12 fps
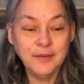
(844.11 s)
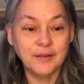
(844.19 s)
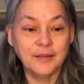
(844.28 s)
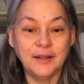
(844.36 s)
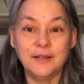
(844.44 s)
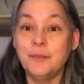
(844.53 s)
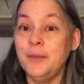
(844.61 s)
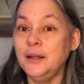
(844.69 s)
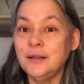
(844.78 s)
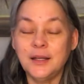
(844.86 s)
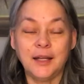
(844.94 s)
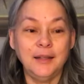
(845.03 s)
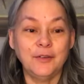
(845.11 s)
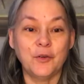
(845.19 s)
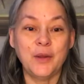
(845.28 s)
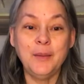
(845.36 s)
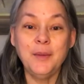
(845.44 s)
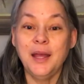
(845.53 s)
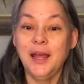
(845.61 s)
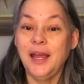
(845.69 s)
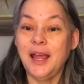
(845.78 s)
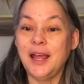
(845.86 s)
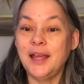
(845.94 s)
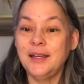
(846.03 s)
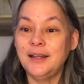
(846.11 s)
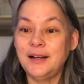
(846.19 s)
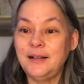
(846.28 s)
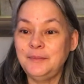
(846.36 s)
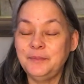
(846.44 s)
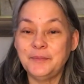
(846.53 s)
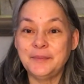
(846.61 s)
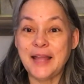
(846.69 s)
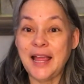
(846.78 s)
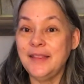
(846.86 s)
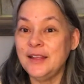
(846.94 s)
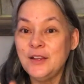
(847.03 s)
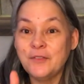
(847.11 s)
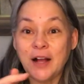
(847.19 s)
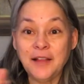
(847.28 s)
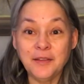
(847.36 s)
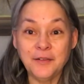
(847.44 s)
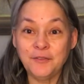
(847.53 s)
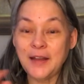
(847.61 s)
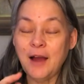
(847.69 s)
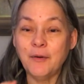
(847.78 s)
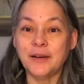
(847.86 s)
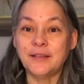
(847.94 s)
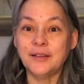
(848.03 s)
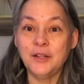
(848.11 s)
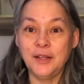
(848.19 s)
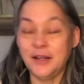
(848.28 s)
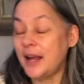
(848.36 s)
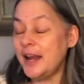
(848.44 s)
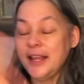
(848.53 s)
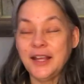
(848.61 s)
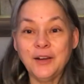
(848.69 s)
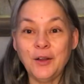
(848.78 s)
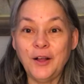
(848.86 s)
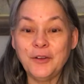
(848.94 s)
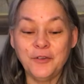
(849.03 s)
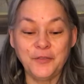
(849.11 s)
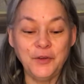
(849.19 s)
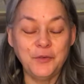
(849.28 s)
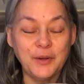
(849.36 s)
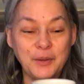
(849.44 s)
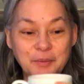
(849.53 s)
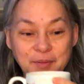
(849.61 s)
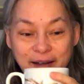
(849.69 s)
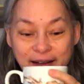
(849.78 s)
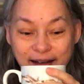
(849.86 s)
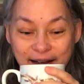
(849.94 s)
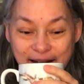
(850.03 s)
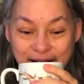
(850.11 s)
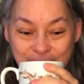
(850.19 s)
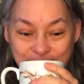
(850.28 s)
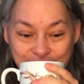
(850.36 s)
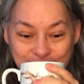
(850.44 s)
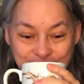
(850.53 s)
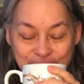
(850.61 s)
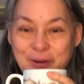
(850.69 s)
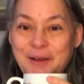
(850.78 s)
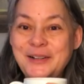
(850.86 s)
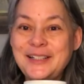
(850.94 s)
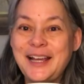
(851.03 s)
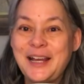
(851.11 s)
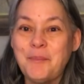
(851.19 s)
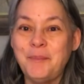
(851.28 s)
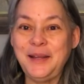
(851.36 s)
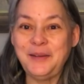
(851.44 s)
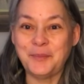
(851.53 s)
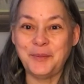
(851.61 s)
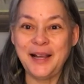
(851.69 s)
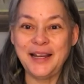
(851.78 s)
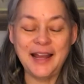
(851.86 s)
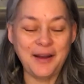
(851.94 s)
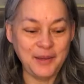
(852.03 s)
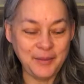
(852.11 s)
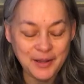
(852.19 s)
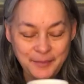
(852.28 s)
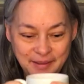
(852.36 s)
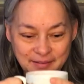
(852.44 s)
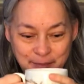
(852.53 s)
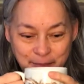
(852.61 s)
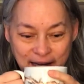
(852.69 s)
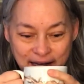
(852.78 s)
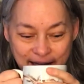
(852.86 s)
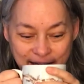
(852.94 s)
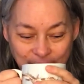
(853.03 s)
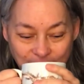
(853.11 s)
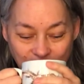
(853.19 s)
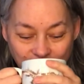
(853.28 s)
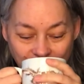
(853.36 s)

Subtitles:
So there's milk and ice cream. And then you've got the flour. So you're kind of hitting all your food groups. I wish I had a piece of pie now. Maybe I'll make some pie later.